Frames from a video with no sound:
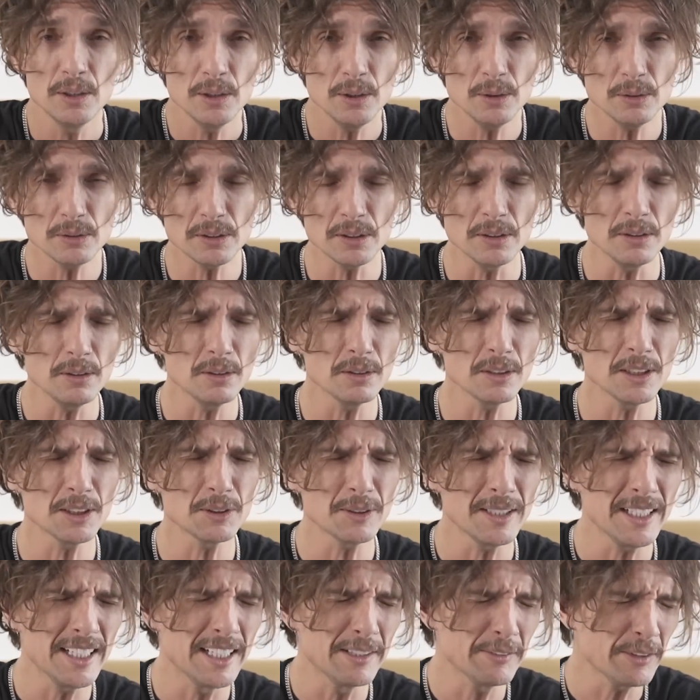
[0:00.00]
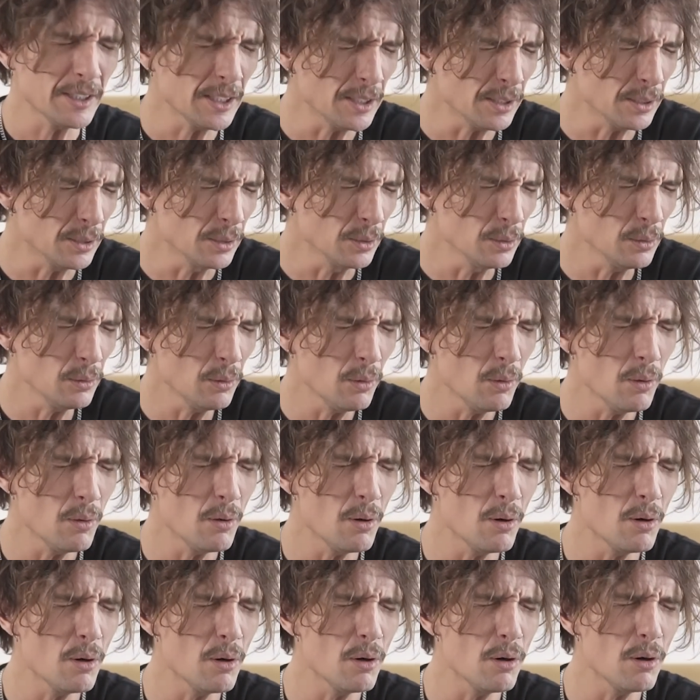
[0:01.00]
"Who's Gonna Drive You
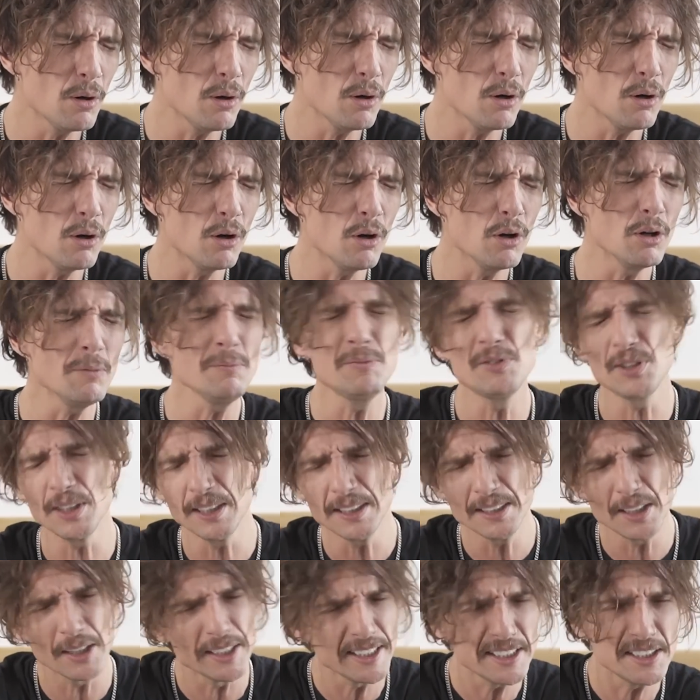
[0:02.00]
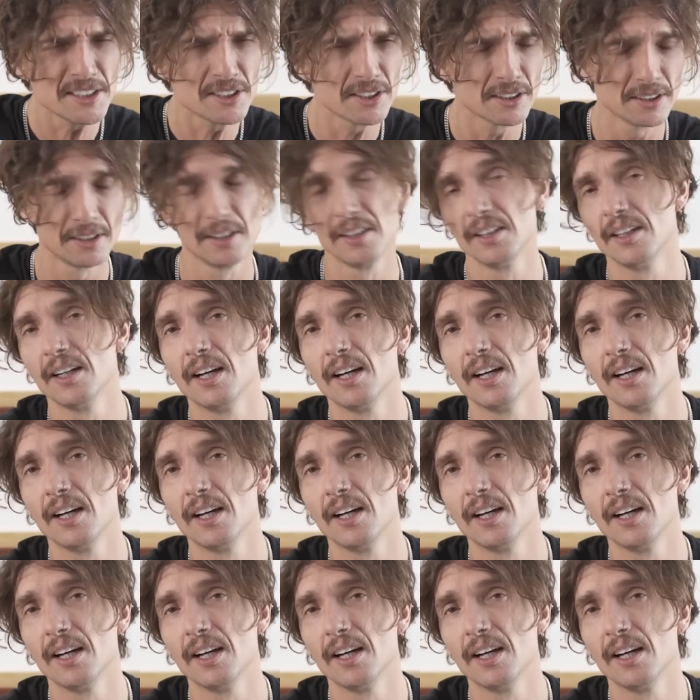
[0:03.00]
Home Tonight,"